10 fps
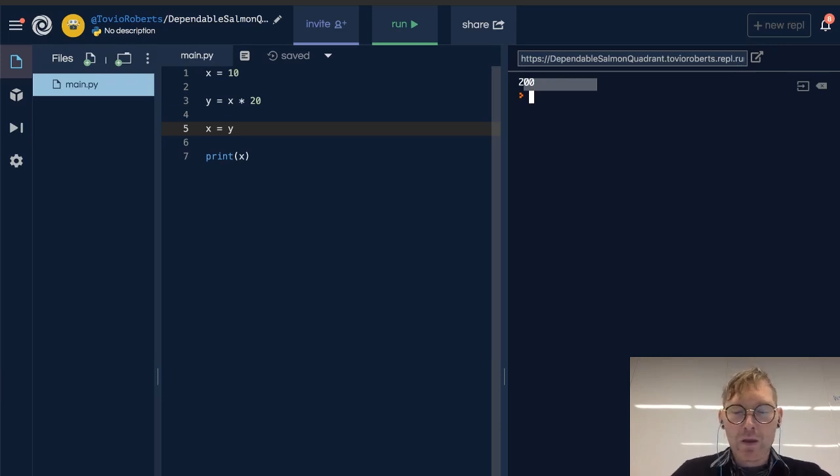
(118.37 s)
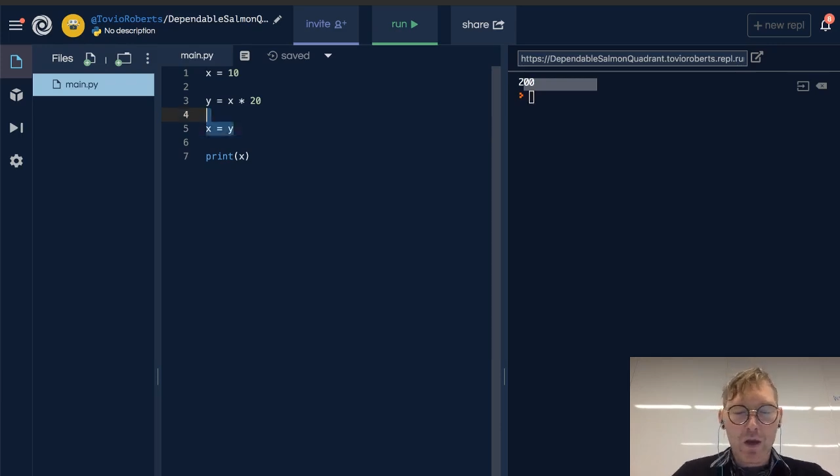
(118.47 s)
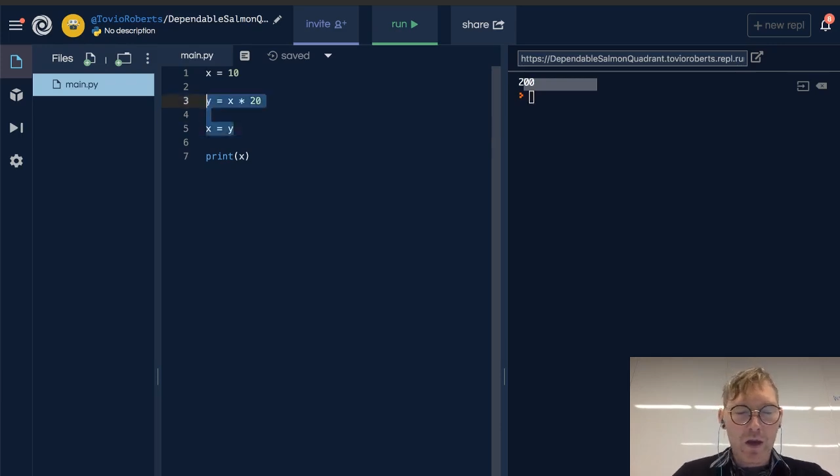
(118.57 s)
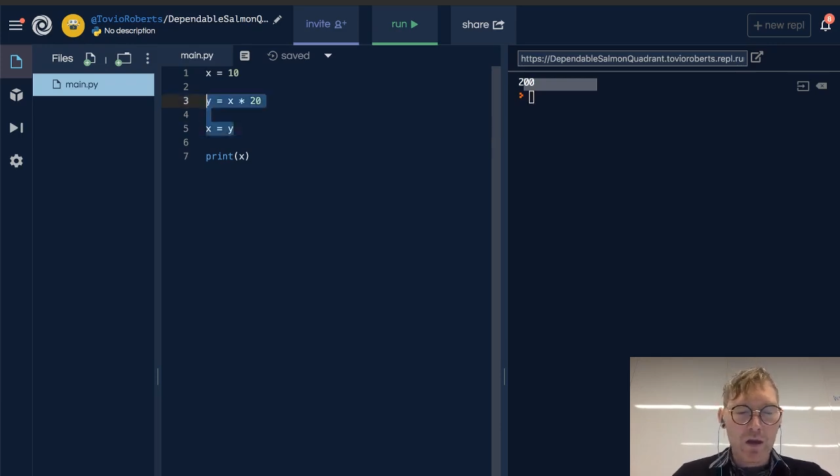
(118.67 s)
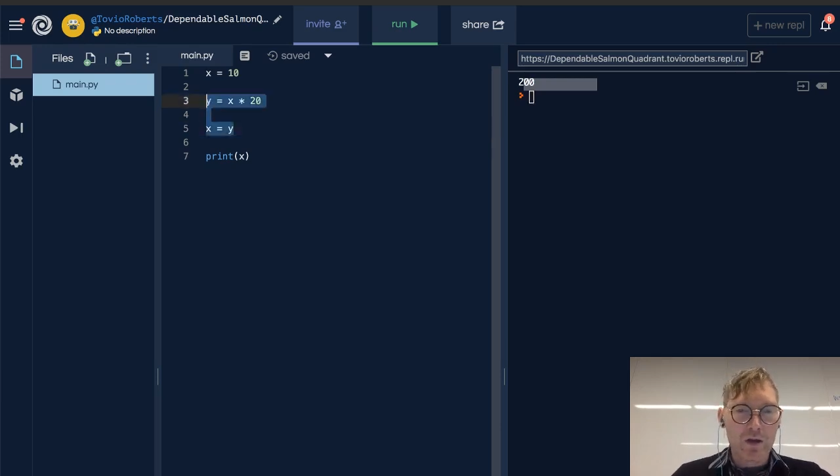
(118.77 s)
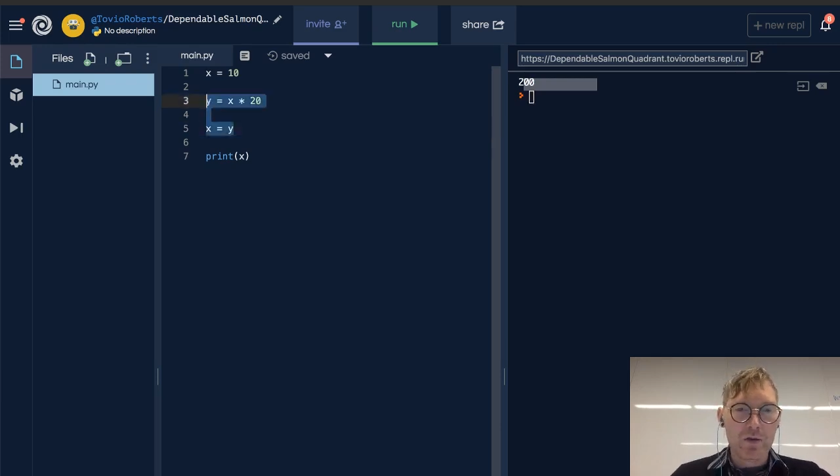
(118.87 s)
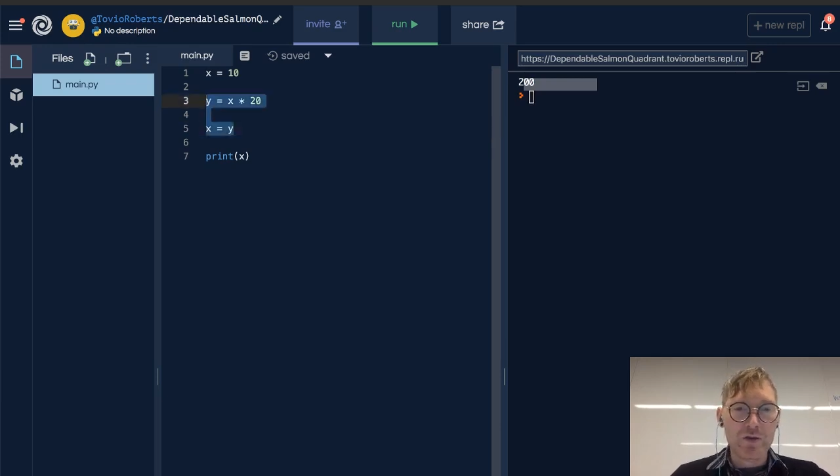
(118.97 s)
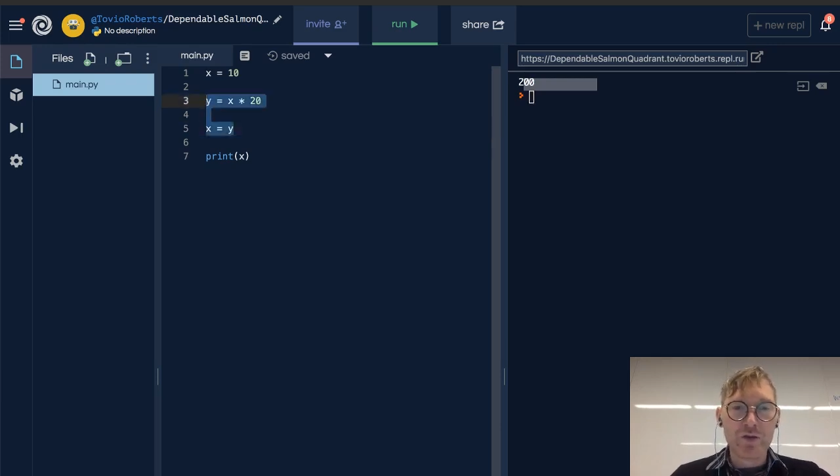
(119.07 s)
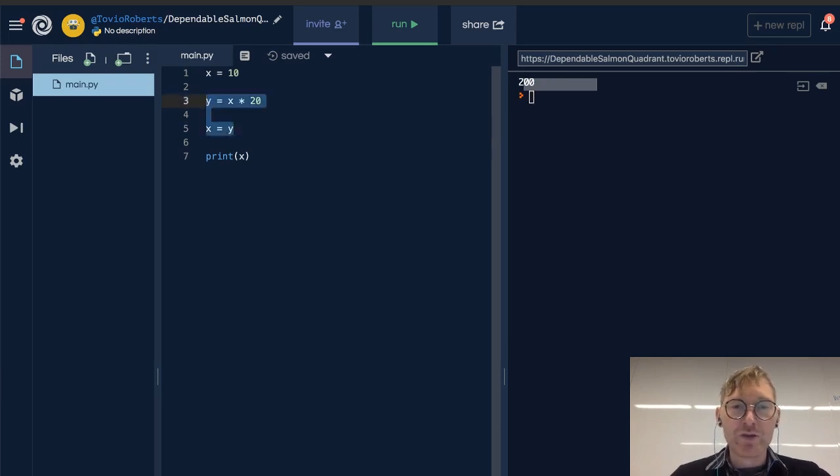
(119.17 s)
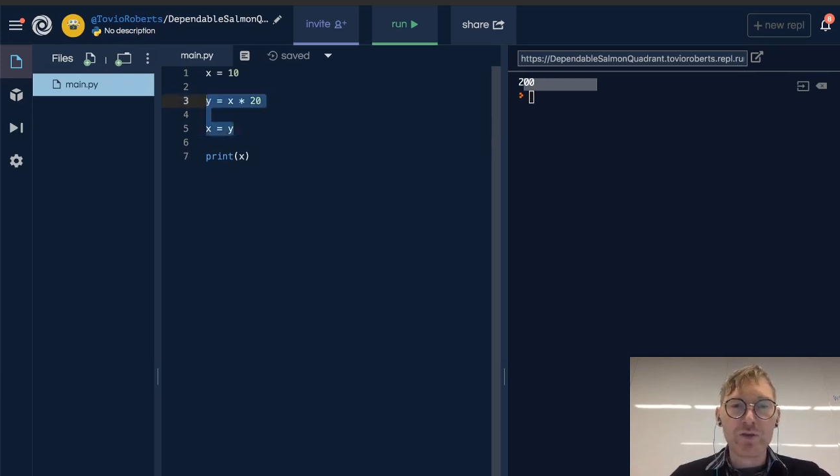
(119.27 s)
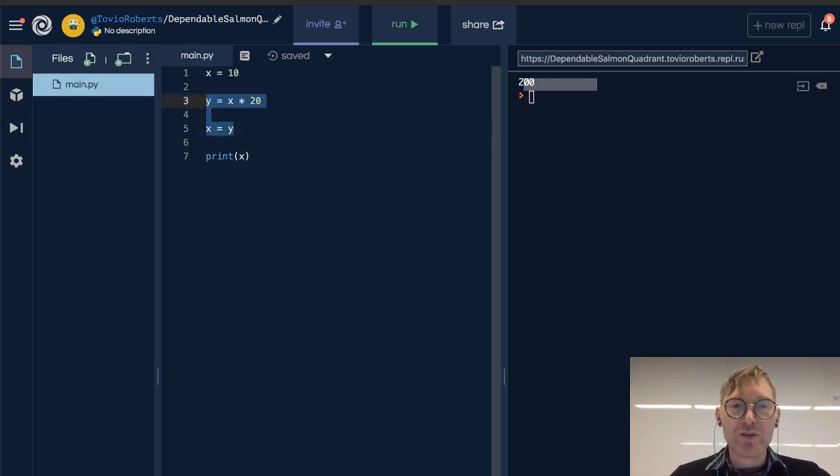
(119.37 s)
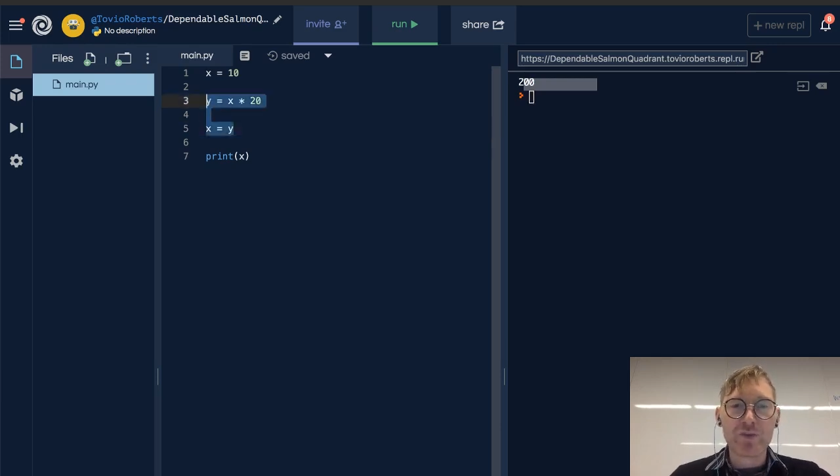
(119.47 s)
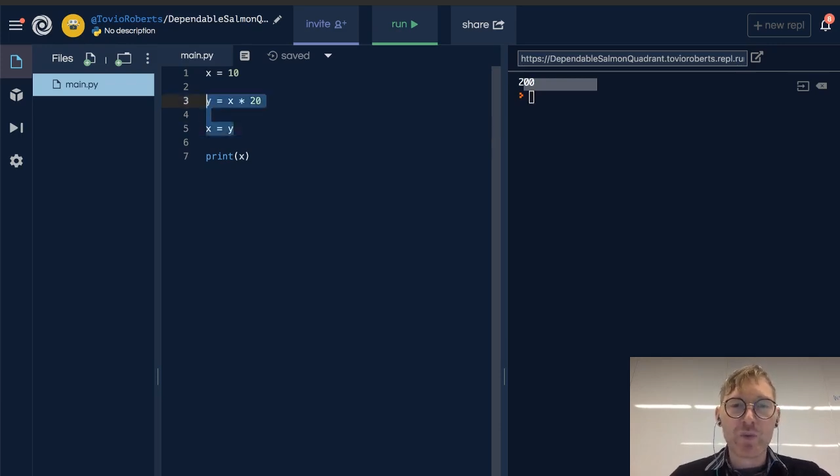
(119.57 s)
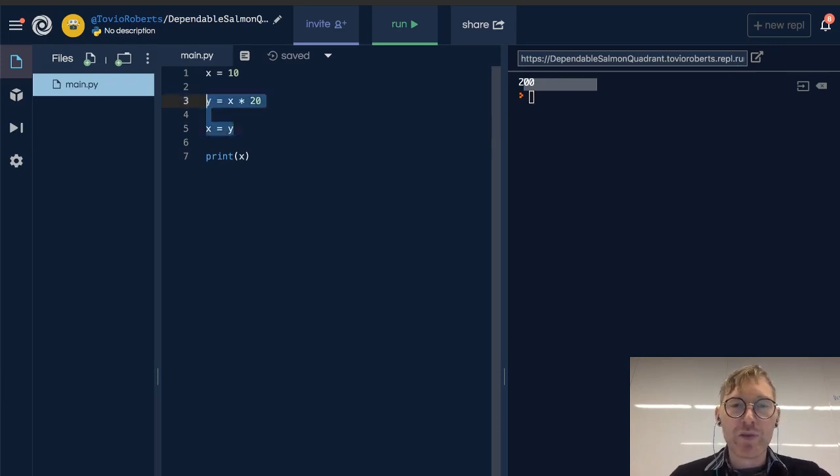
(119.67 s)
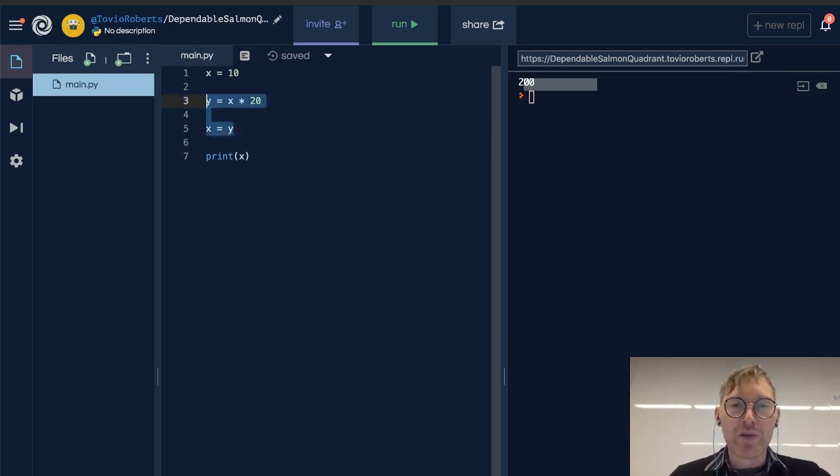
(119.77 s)
uh, you can do this
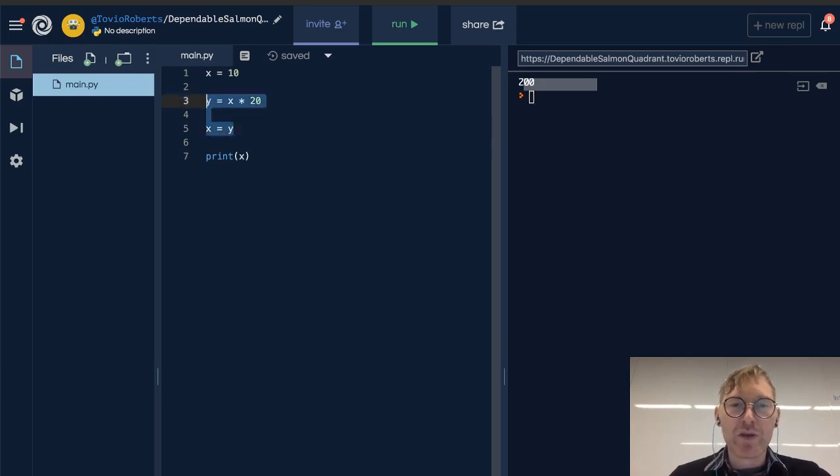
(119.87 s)
with